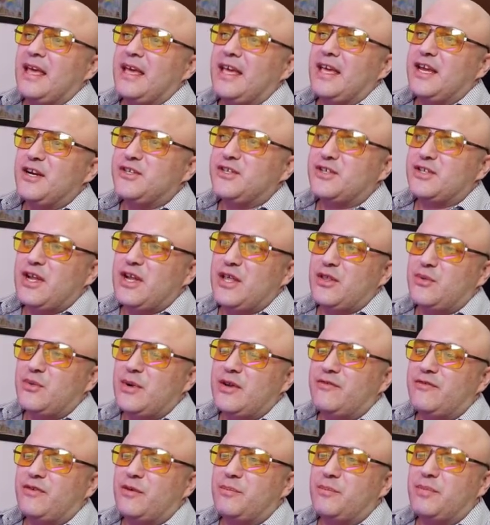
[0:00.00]
Here's another
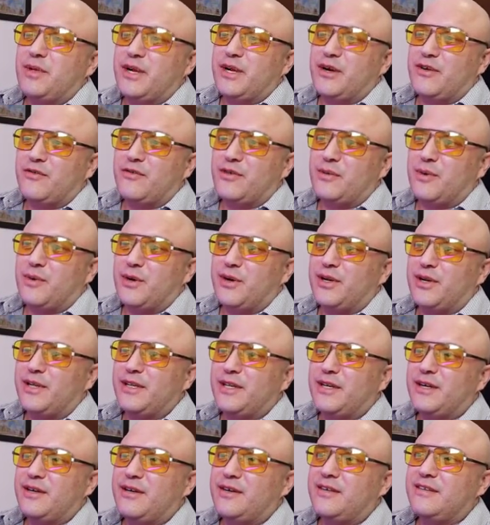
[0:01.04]
one from Pierre from
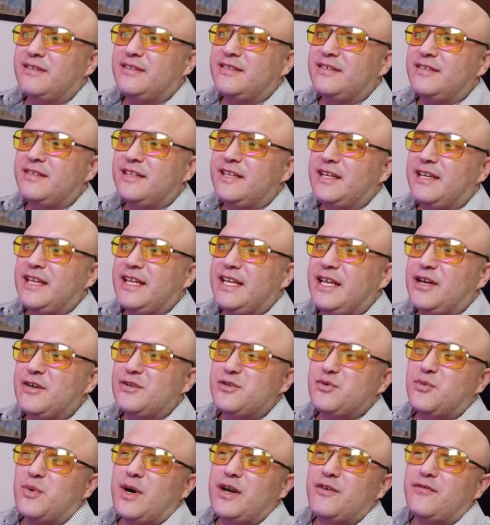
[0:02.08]
earlier.
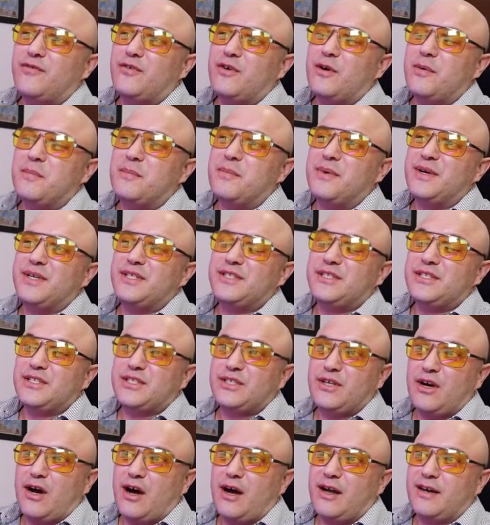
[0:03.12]
Here's one from
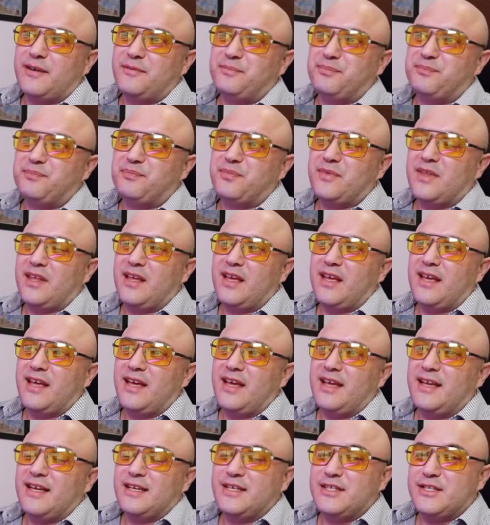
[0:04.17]
Scott.
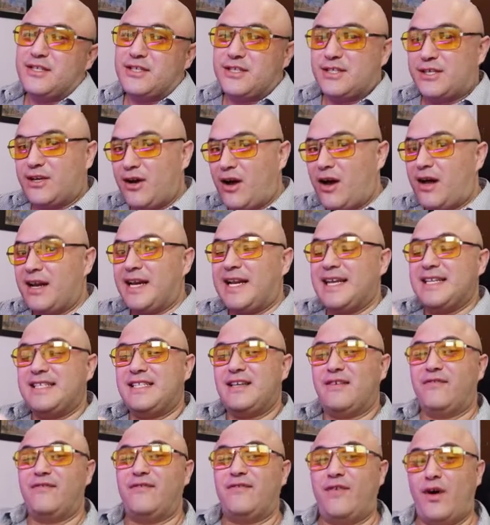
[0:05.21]
Scott is
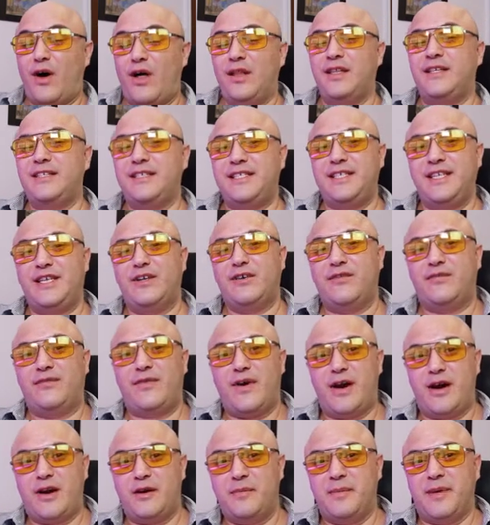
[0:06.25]
a volunteer
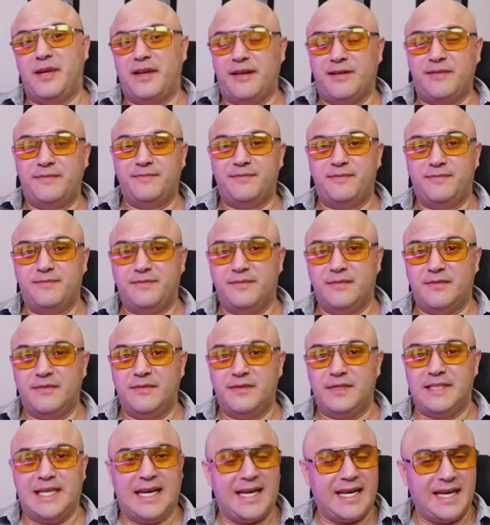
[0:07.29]
fireman,
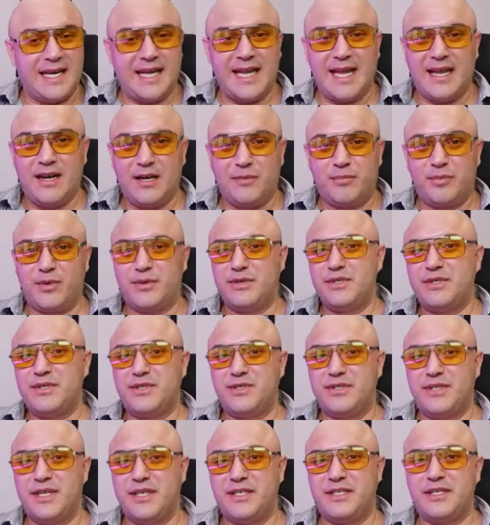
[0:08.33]
dedicated
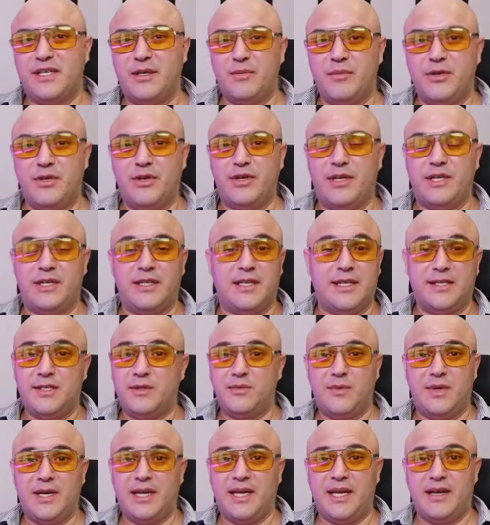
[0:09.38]
person to his community. He
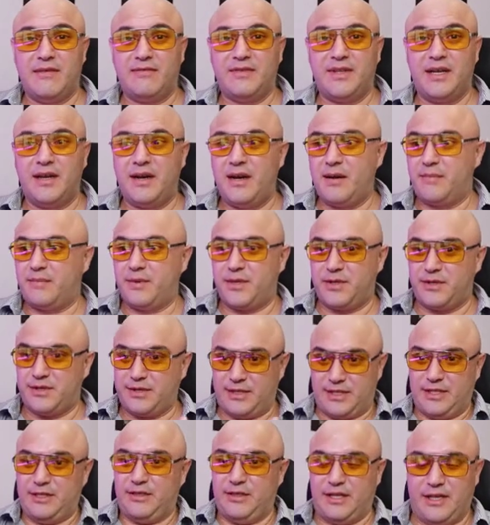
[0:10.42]
doesn't want to give that up because
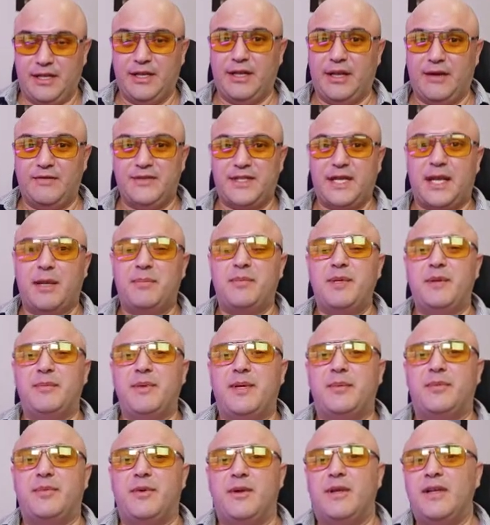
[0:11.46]
he loves helping
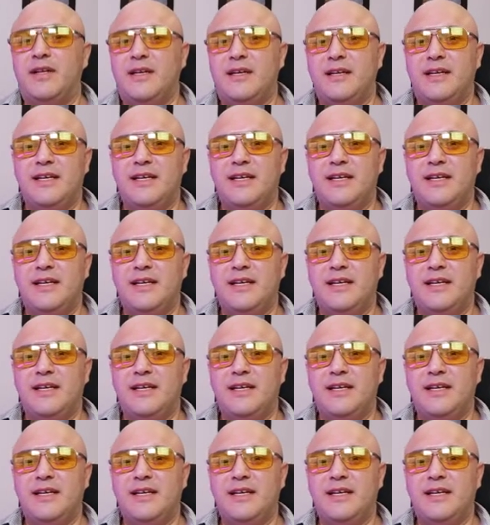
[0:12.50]
people.